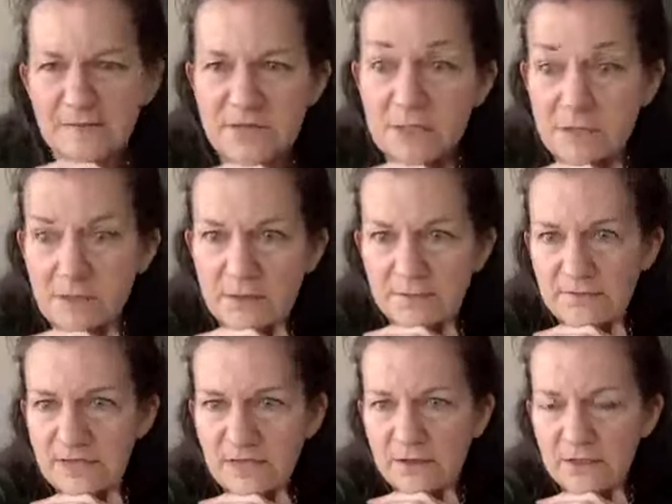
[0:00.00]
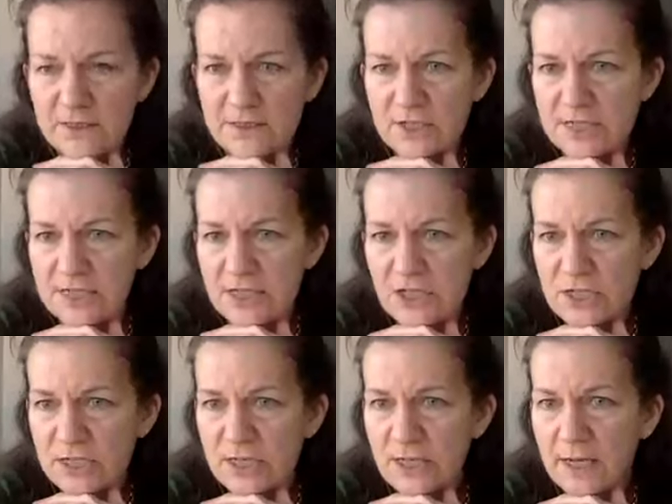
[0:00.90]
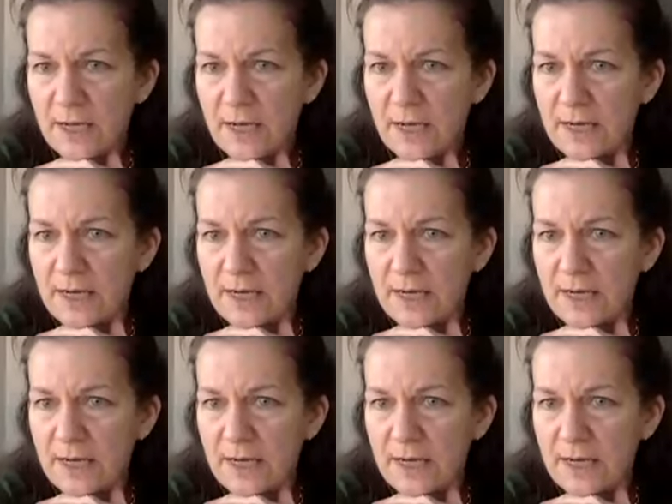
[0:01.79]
It's, you know, good suggestion.